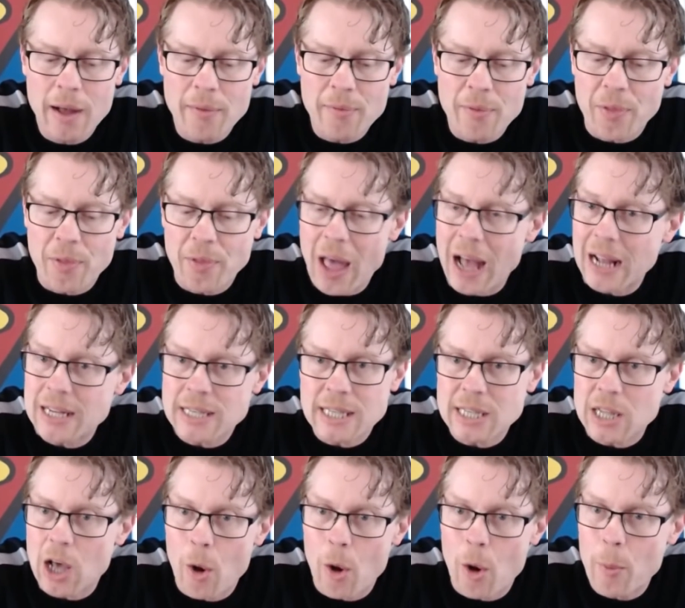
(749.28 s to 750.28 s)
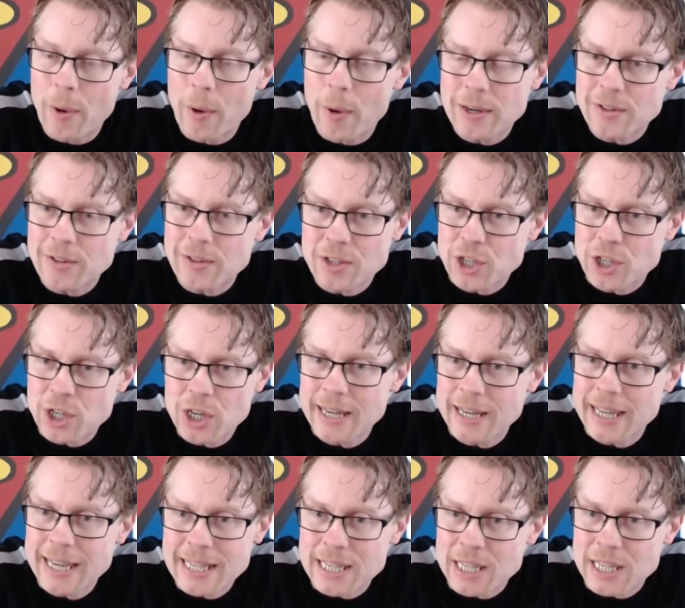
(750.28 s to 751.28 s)
That's the whole point of the journey. It's
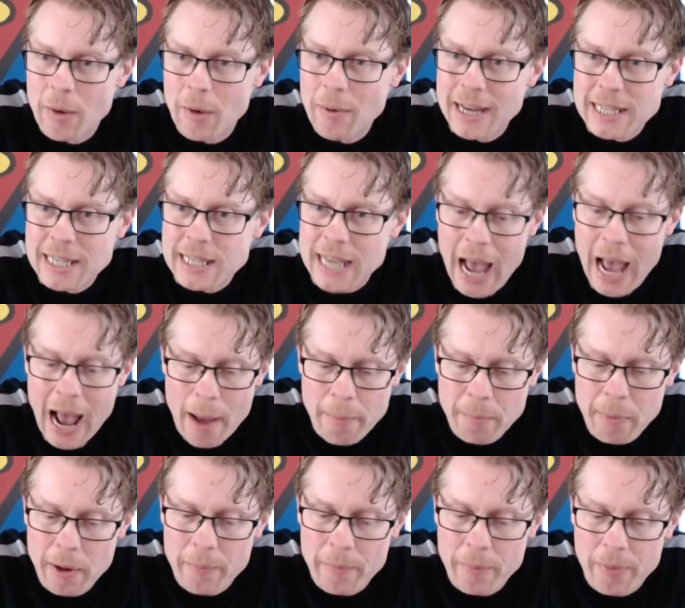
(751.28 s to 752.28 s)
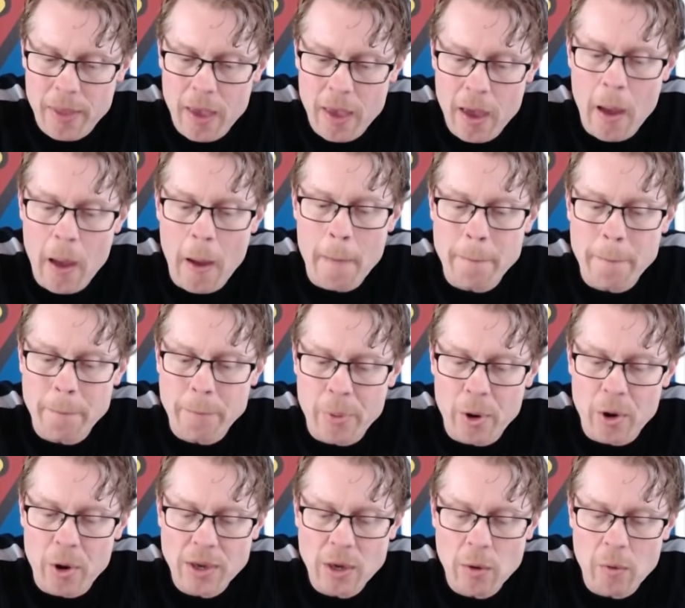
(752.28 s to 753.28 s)
going to happen. But
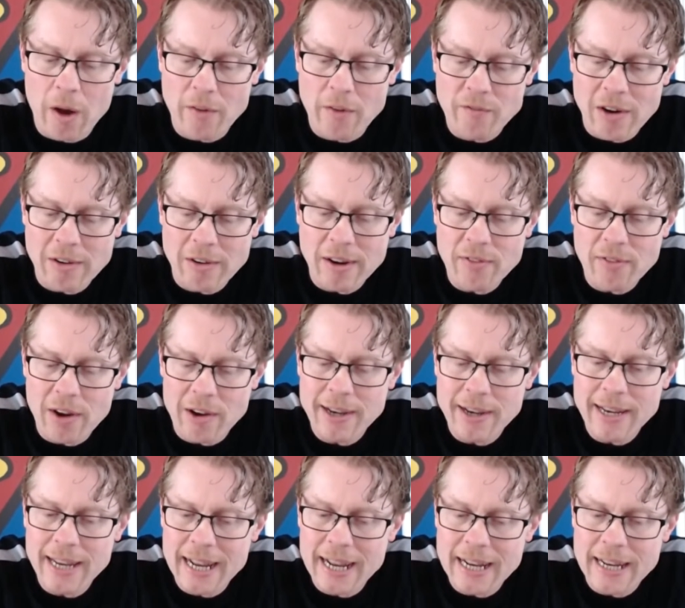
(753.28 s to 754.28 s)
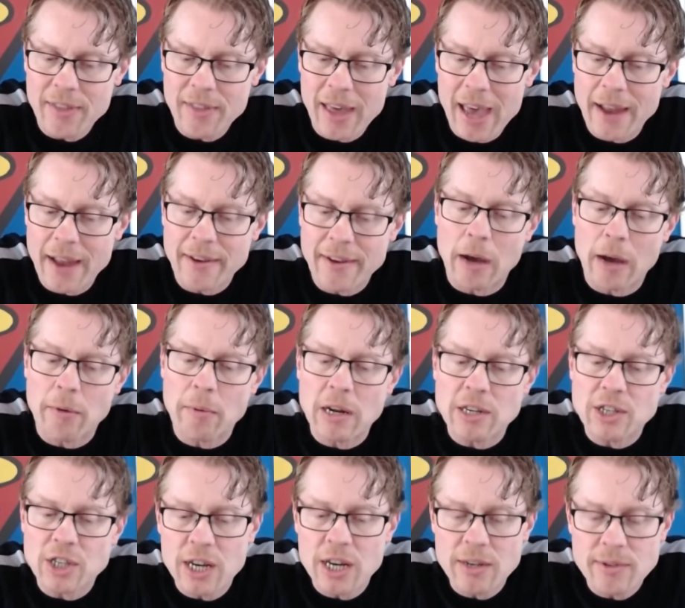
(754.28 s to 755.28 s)
you are very, very nearly there. Now,
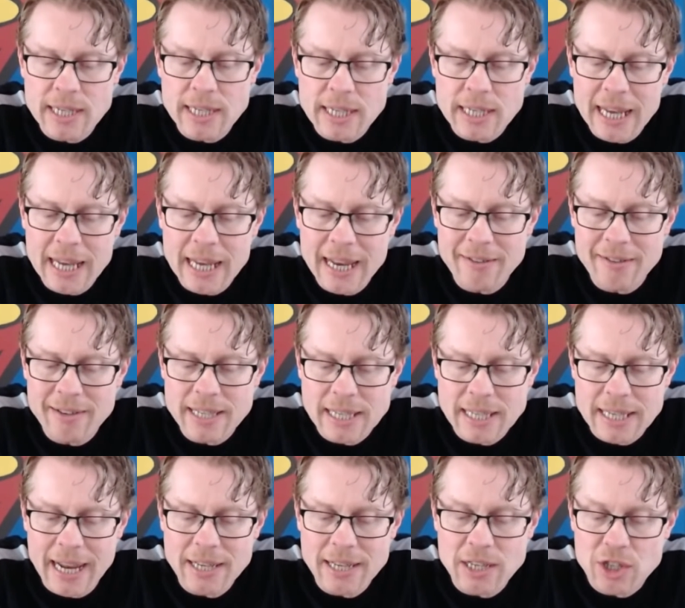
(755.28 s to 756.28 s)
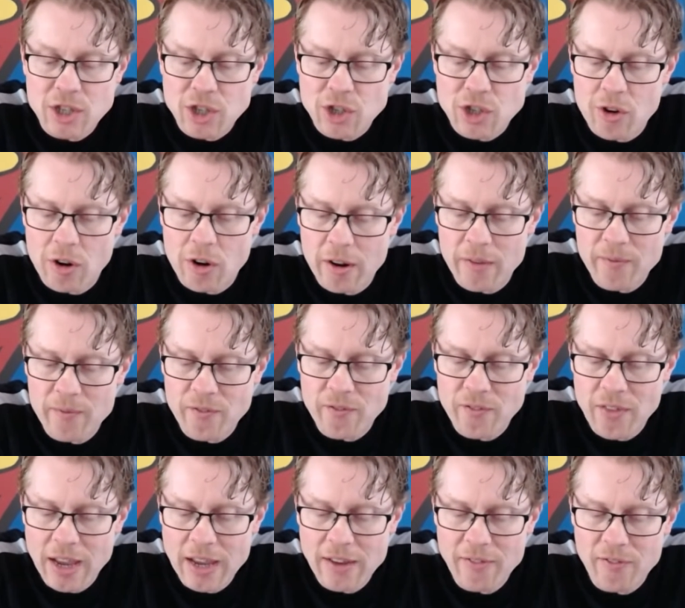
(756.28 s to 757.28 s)
Marchosius here is saying a strong and
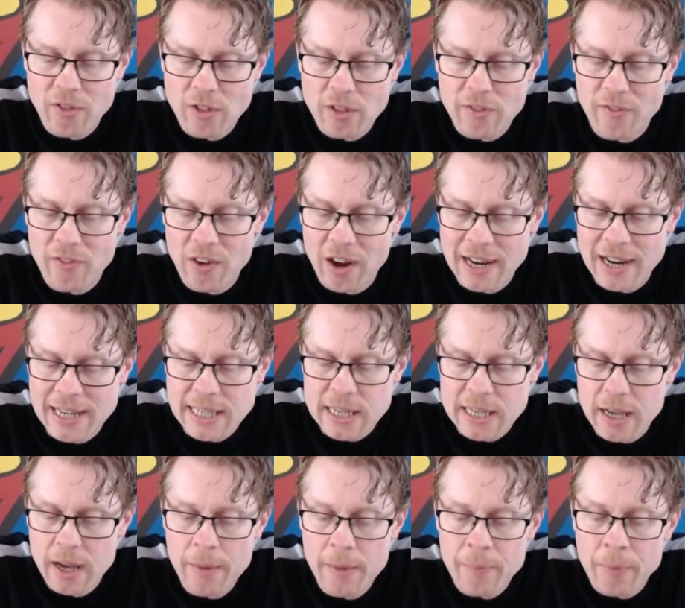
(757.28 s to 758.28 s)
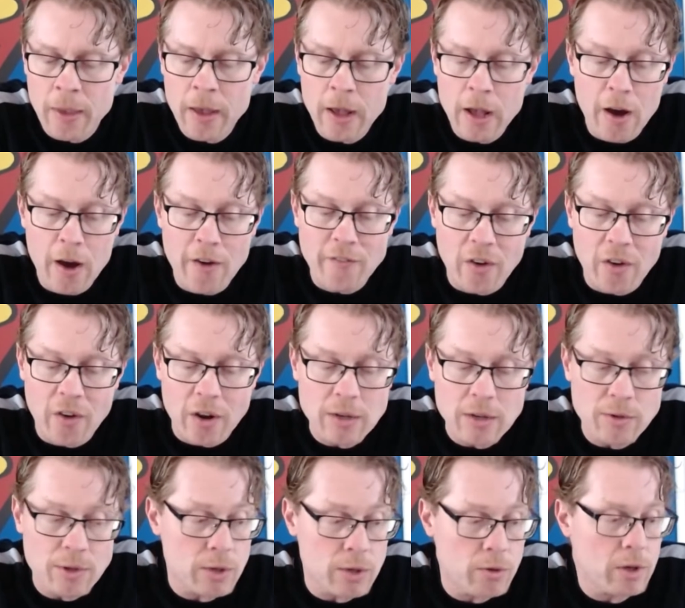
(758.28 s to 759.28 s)
faithful fighter follows
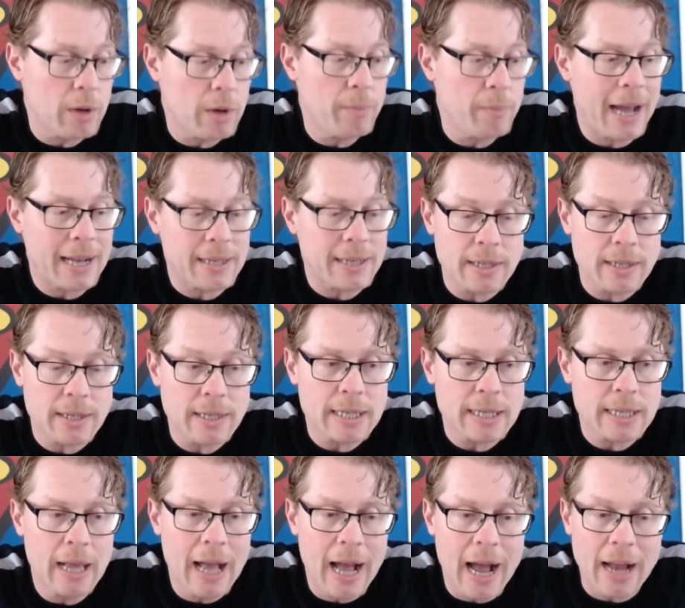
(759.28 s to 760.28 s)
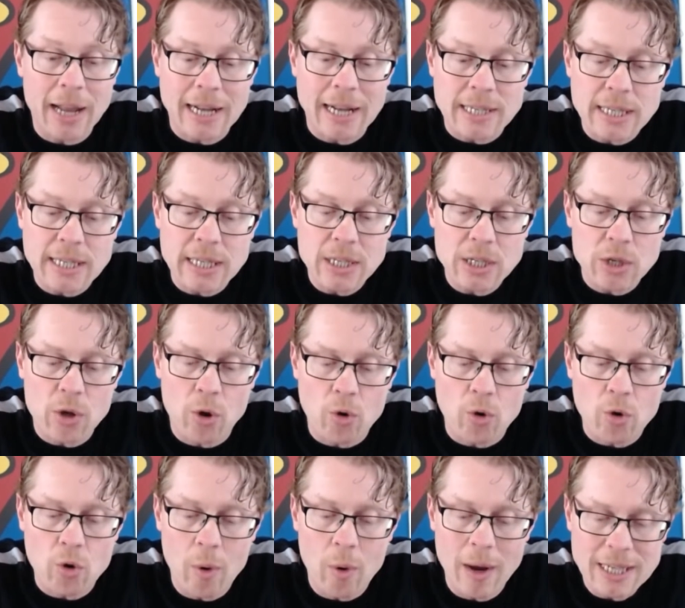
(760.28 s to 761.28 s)
all commands and answers all
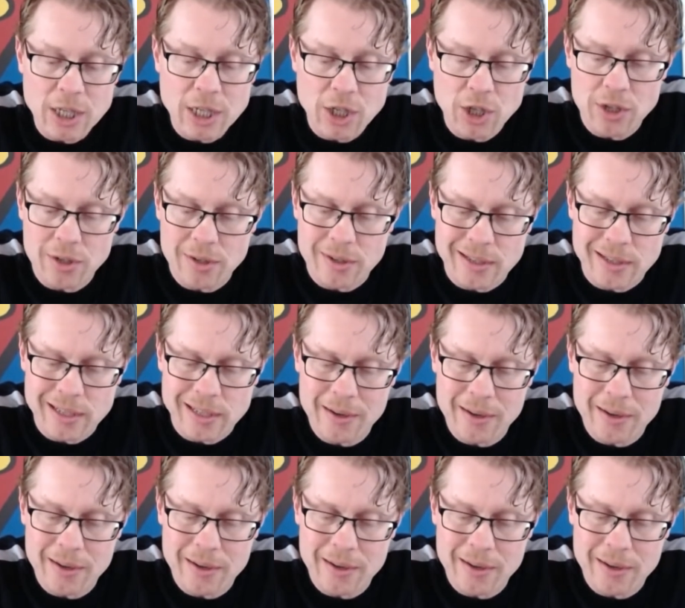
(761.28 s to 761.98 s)
questions.